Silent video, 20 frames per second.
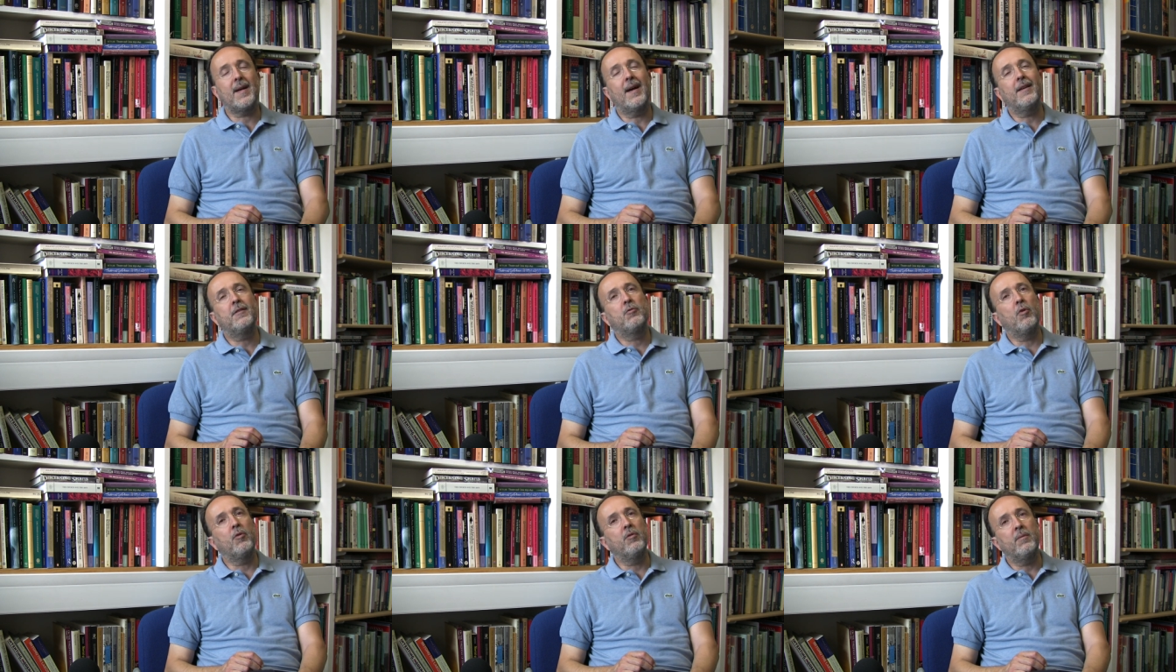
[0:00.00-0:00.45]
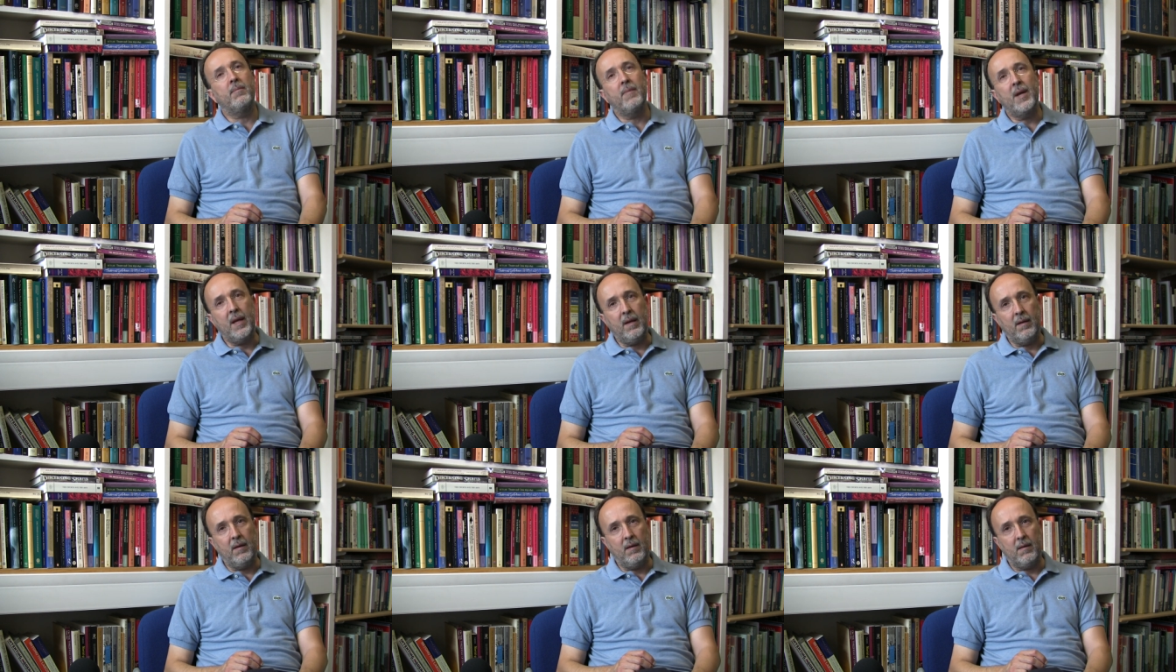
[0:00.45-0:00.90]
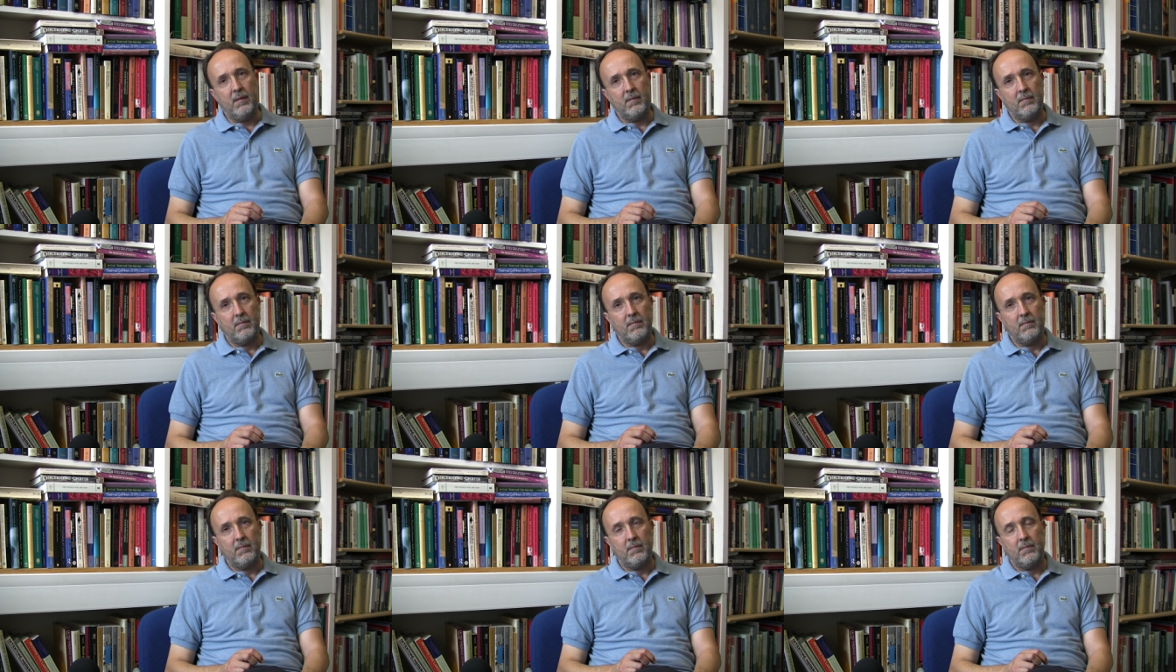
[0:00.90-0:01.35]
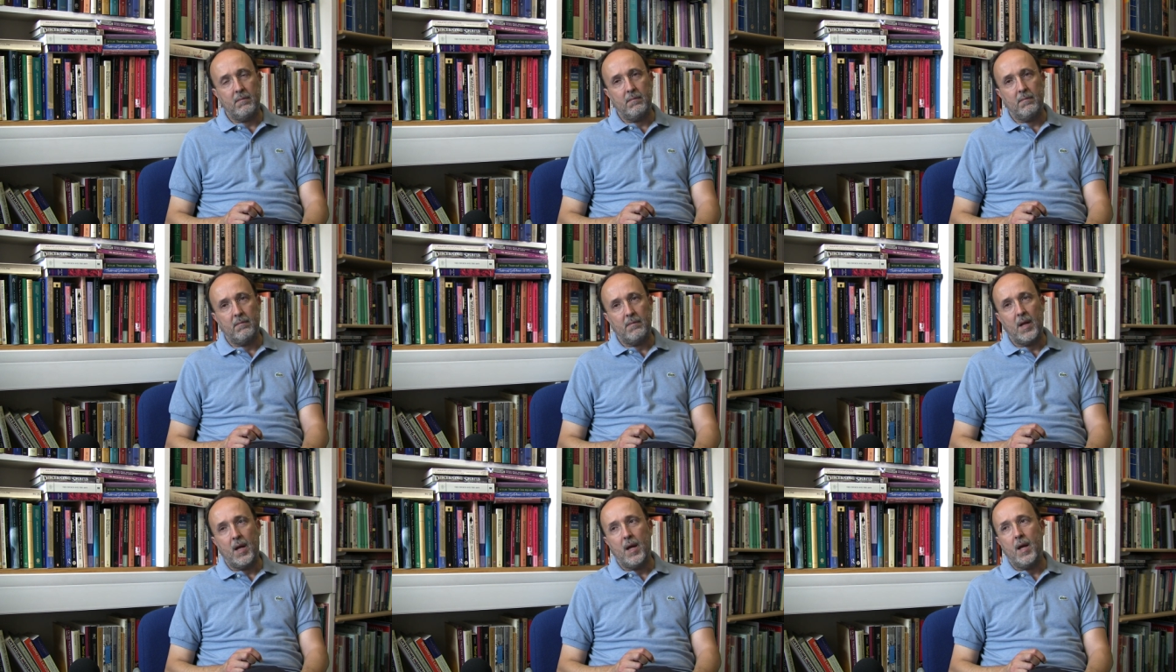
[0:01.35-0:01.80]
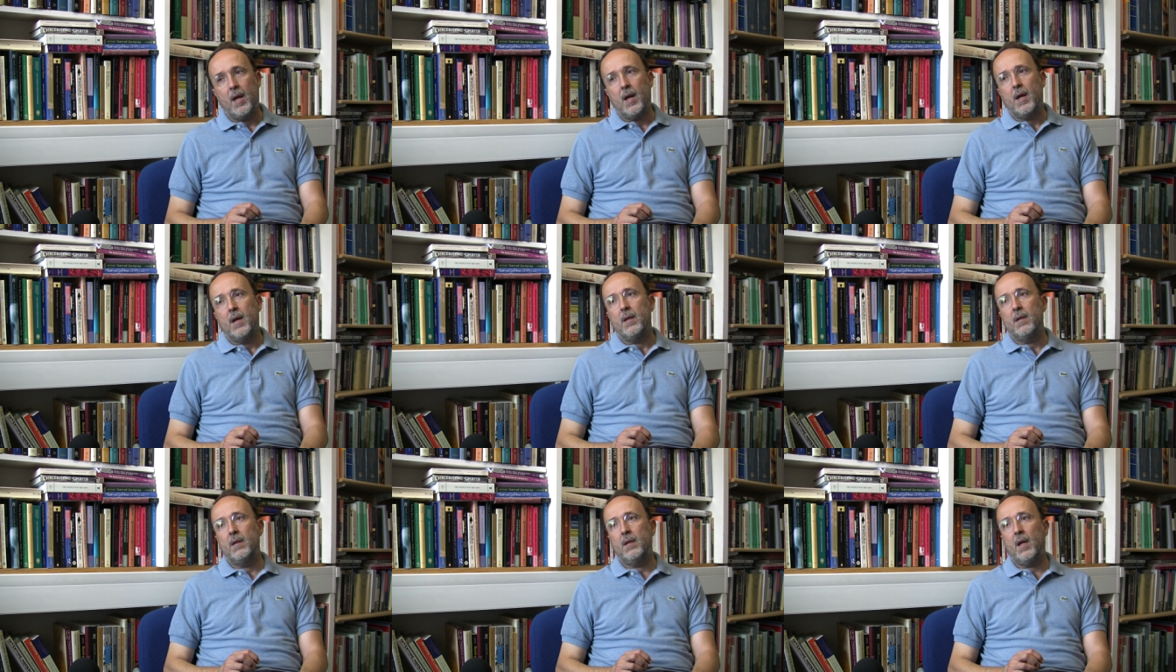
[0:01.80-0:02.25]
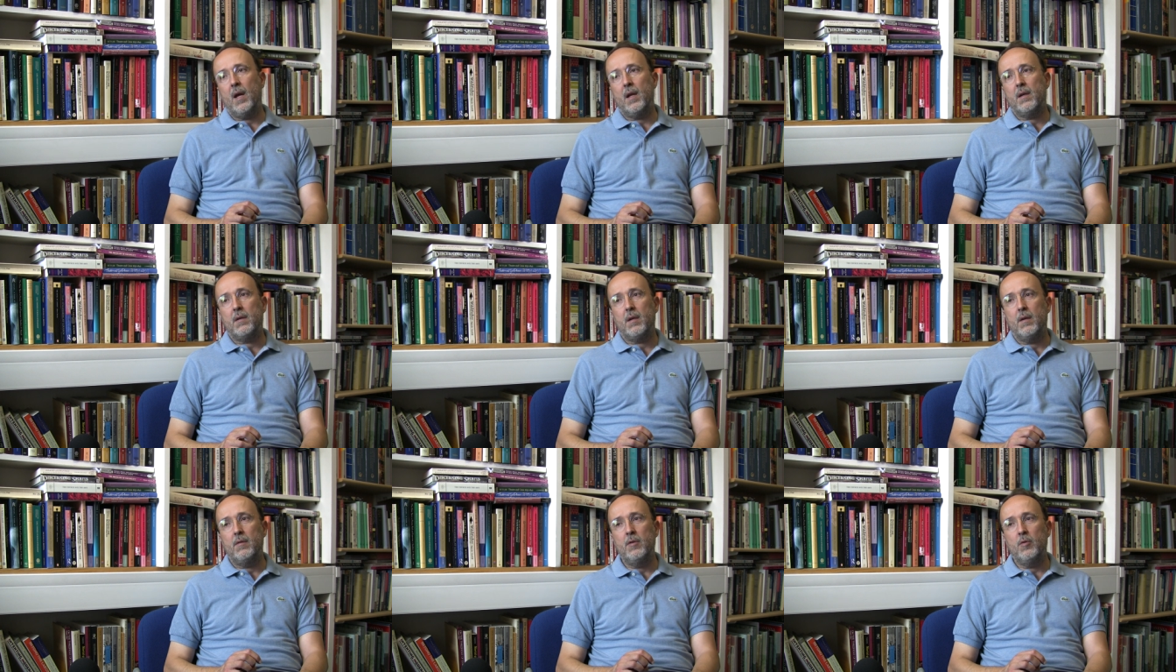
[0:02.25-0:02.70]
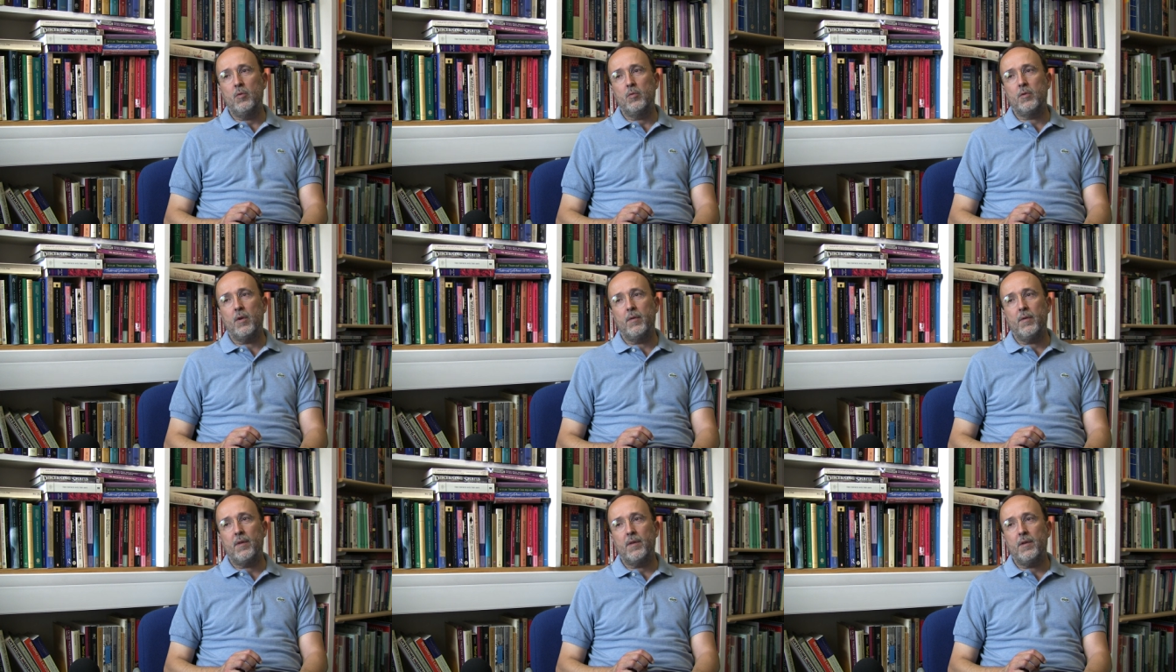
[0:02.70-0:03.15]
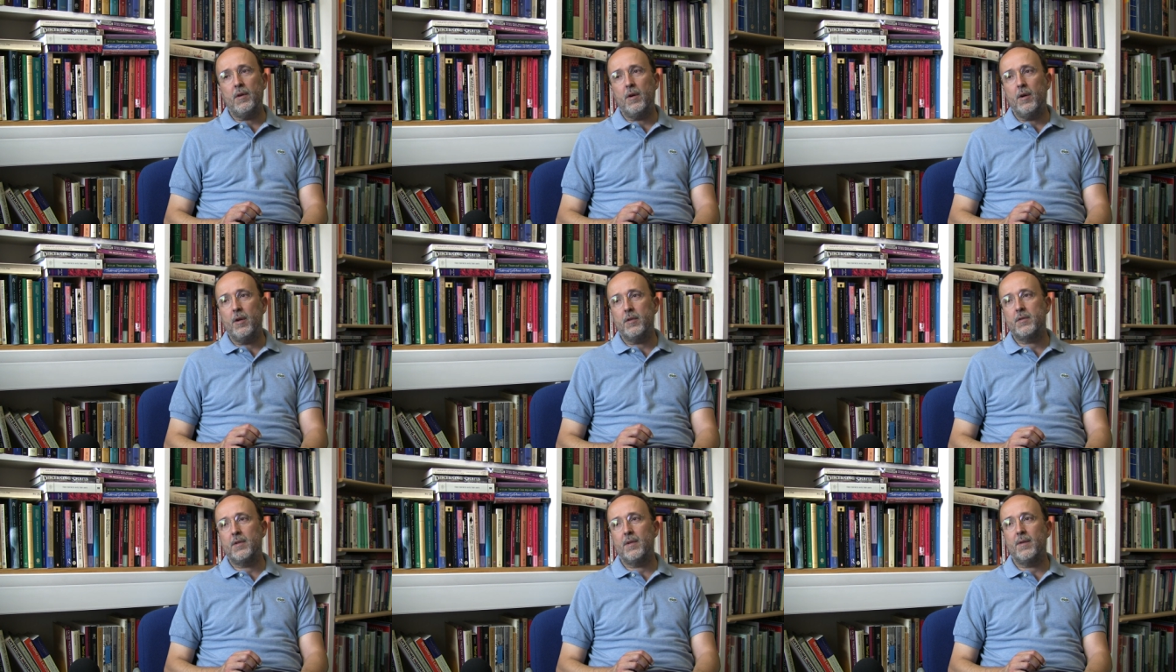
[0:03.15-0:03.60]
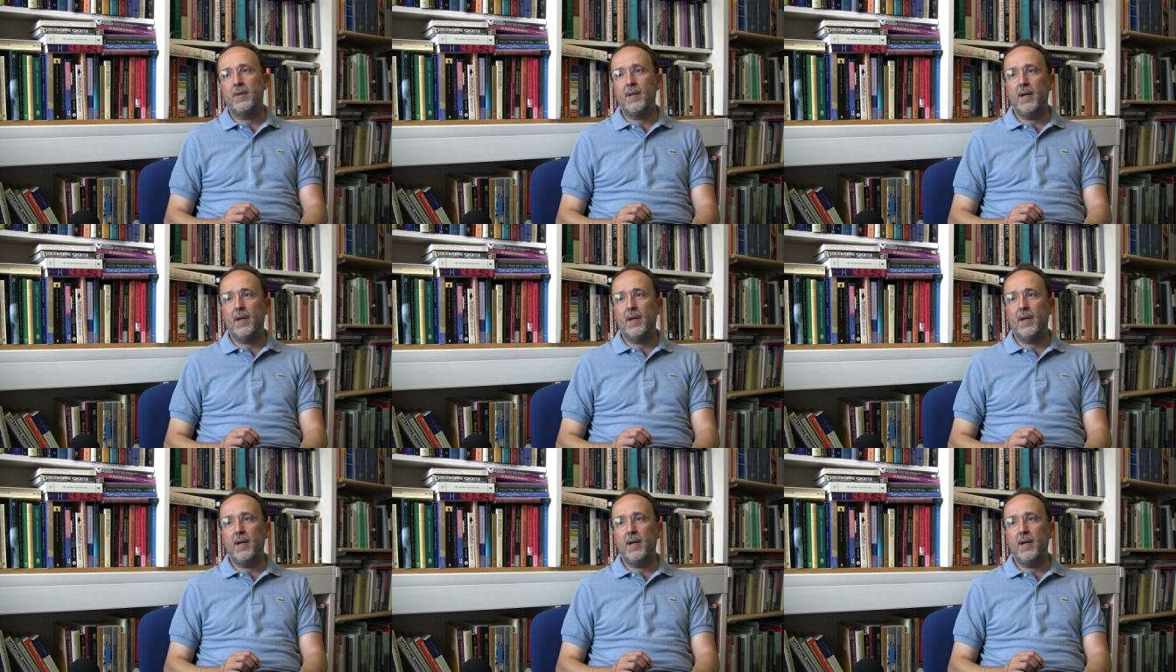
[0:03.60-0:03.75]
I don't mean that Newton thought